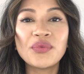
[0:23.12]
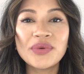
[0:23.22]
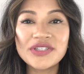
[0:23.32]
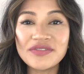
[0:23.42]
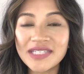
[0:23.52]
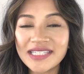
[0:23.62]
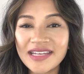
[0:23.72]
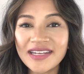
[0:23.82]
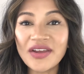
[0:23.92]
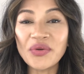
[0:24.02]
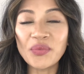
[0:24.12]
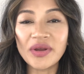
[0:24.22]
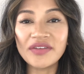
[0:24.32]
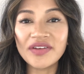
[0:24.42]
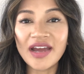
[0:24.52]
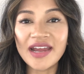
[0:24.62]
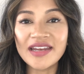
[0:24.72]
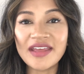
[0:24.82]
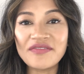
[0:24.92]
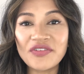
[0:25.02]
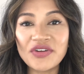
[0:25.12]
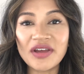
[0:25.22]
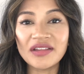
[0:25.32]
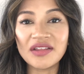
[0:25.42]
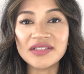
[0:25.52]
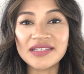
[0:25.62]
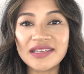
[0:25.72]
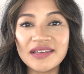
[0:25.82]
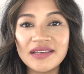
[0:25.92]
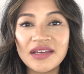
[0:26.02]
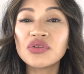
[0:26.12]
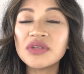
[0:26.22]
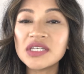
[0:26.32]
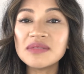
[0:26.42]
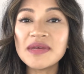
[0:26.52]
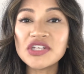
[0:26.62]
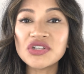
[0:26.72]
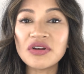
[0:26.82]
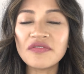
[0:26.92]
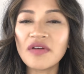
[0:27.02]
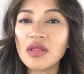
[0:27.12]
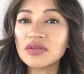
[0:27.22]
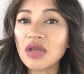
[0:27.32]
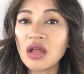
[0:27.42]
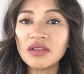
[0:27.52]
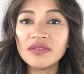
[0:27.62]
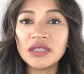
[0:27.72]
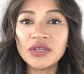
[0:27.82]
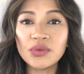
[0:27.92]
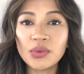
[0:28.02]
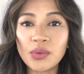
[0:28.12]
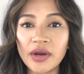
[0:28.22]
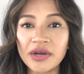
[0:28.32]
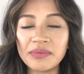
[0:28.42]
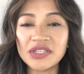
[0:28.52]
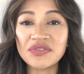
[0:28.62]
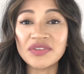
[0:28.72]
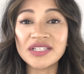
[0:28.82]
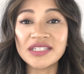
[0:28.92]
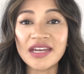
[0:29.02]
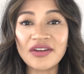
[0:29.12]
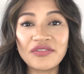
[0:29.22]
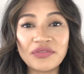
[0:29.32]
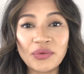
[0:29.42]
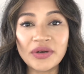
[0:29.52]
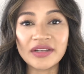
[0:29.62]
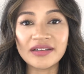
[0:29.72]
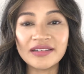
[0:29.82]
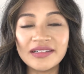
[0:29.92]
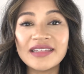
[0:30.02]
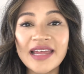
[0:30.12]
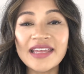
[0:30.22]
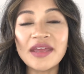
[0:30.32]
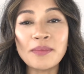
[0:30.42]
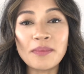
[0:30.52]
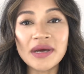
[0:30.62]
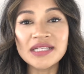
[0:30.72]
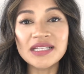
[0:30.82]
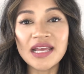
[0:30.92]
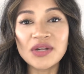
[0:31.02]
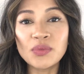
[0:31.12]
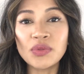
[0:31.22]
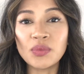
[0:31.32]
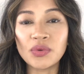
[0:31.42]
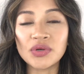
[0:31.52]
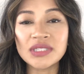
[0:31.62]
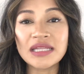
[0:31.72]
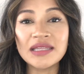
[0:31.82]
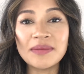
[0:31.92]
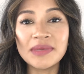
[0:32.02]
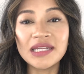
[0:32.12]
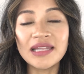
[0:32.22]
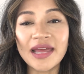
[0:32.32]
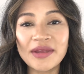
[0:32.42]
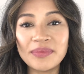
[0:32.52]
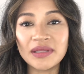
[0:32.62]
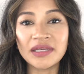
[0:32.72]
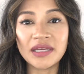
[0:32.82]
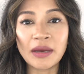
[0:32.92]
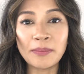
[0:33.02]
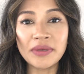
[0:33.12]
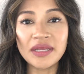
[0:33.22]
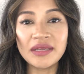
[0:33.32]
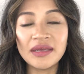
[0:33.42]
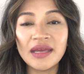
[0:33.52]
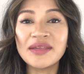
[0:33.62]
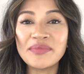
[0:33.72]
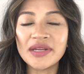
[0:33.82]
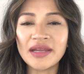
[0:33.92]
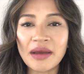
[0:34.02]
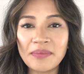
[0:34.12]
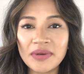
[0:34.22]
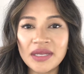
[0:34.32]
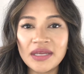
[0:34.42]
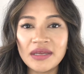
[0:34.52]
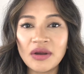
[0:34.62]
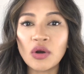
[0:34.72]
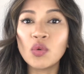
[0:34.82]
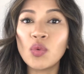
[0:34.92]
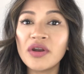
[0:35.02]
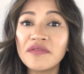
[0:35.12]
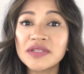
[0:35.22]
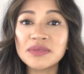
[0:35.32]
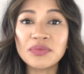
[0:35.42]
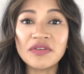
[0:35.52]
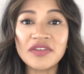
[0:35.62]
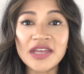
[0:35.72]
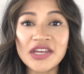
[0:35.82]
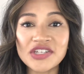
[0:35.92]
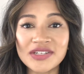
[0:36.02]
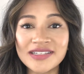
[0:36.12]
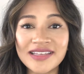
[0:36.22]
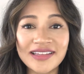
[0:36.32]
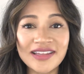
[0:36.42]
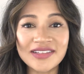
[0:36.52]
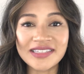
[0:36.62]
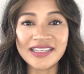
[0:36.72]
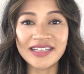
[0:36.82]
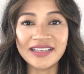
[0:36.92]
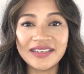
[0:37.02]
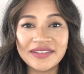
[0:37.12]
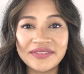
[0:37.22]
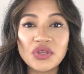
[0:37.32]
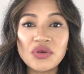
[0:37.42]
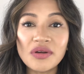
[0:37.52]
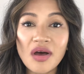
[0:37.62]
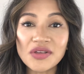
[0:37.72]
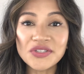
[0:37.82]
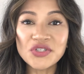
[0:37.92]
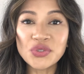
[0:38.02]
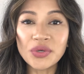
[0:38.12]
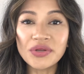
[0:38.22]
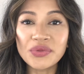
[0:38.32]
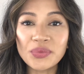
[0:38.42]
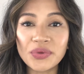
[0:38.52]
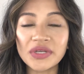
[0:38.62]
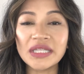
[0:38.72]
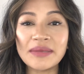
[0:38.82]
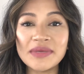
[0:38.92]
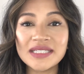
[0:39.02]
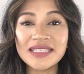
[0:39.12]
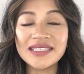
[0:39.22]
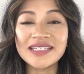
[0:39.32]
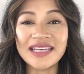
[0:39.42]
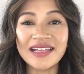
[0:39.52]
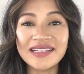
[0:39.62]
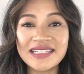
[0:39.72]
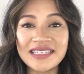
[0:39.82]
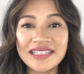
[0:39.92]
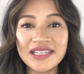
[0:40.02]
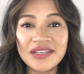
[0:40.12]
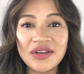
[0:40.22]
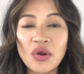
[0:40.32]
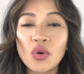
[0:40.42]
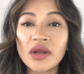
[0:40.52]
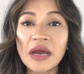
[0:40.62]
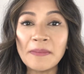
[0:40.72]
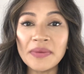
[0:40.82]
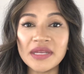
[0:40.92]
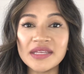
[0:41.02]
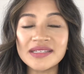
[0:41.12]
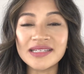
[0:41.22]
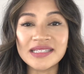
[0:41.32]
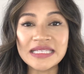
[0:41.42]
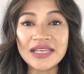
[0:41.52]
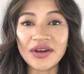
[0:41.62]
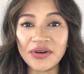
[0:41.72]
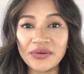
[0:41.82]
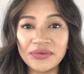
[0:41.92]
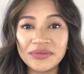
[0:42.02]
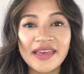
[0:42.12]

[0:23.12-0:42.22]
Once you've decided on a one-of-a-kind name for your LLC, you'll need to make sure it follows all of the legal requirements for the state of Florida, like it must end with the words limited liability company, limited company, or one of its abbreviations, LLC. You can also shorten the word limited to Ltd. Or company to CO.